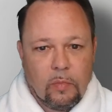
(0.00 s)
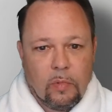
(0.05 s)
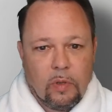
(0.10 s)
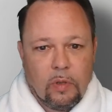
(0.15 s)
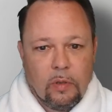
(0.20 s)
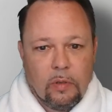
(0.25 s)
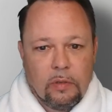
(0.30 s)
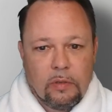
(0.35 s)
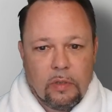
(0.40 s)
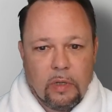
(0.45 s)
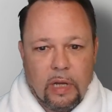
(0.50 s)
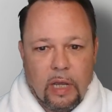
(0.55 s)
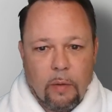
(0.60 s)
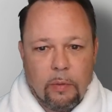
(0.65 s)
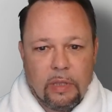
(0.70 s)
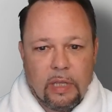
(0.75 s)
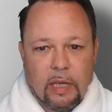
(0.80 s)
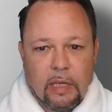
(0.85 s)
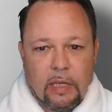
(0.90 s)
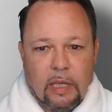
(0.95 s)
So now what
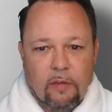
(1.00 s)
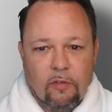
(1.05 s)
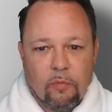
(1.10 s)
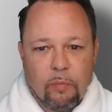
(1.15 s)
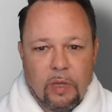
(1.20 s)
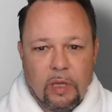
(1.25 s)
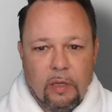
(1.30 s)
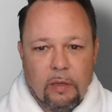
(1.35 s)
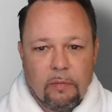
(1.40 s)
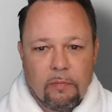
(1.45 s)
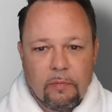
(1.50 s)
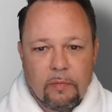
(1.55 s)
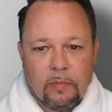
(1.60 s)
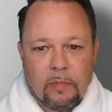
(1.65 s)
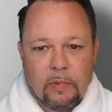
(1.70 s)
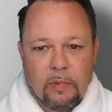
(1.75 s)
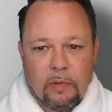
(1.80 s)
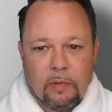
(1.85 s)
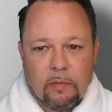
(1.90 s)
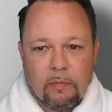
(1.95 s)
that gives me
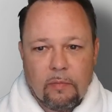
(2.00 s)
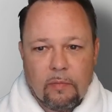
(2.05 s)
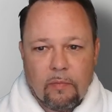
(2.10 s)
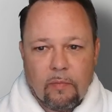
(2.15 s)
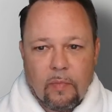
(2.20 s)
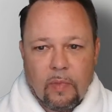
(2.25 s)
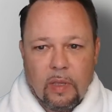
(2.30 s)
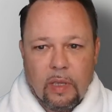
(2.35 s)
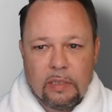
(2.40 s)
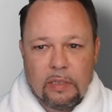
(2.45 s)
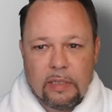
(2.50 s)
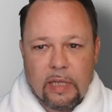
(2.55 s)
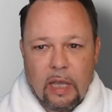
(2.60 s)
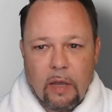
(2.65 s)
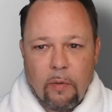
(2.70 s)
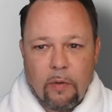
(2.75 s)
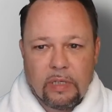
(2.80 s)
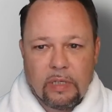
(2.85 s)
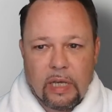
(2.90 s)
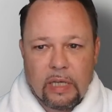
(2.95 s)
is
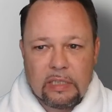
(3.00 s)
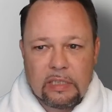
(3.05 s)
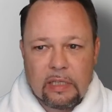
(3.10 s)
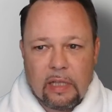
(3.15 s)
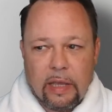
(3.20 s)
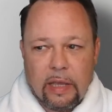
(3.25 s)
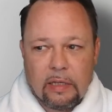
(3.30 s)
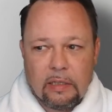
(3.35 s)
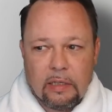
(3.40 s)
now as I select